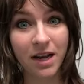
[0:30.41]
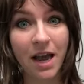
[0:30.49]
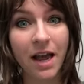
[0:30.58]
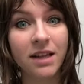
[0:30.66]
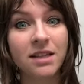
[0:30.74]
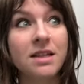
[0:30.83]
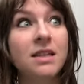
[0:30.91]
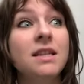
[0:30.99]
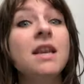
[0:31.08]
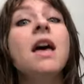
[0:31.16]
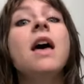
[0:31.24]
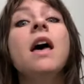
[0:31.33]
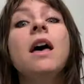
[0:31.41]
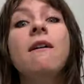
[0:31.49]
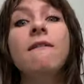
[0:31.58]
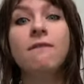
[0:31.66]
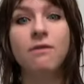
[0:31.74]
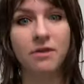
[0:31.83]
as is
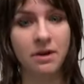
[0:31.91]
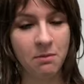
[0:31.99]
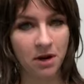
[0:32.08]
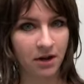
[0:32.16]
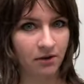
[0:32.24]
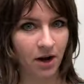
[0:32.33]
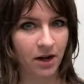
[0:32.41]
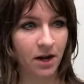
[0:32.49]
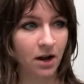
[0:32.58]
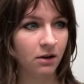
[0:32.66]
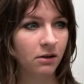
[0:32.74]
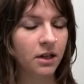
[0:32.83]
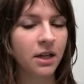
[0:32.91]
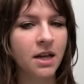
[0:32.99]
everybody right now.